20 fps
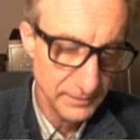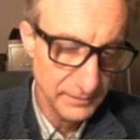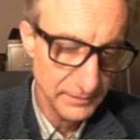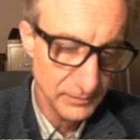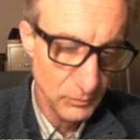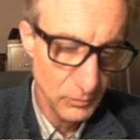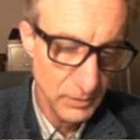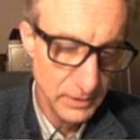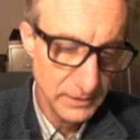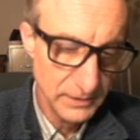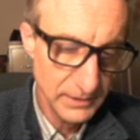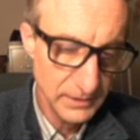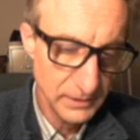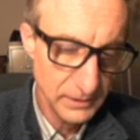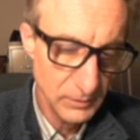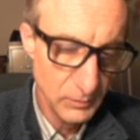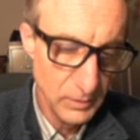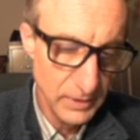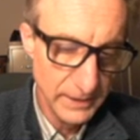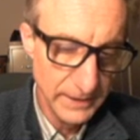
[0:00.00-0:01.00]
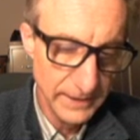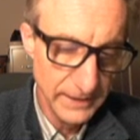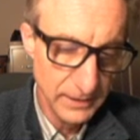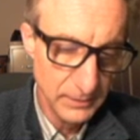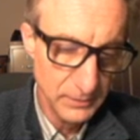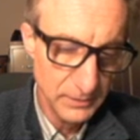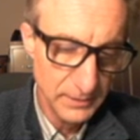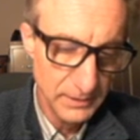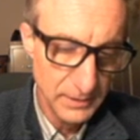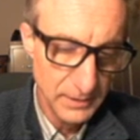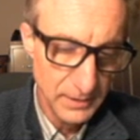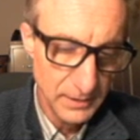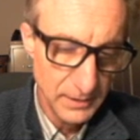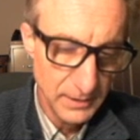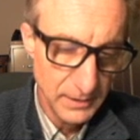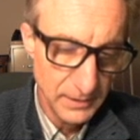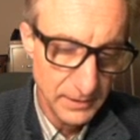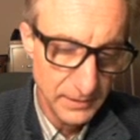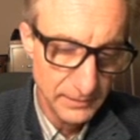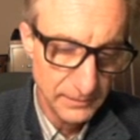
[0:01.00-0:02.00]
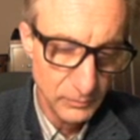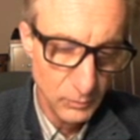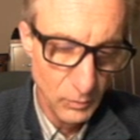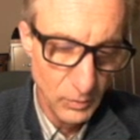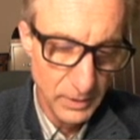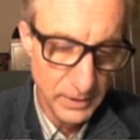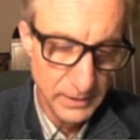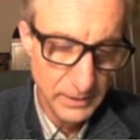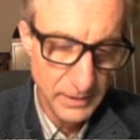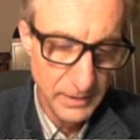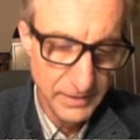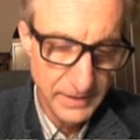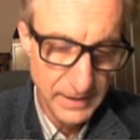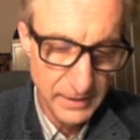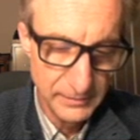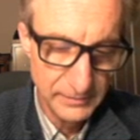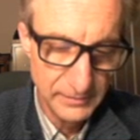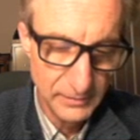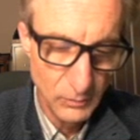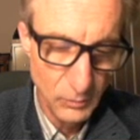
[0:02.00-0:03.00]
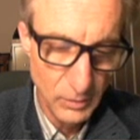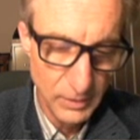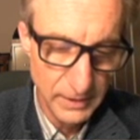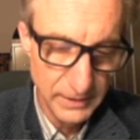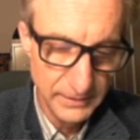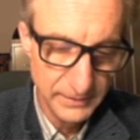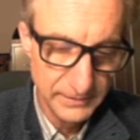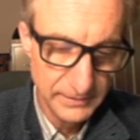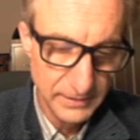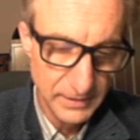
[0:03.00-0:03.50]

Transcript: 1 kilowatt hour is 1,000 watts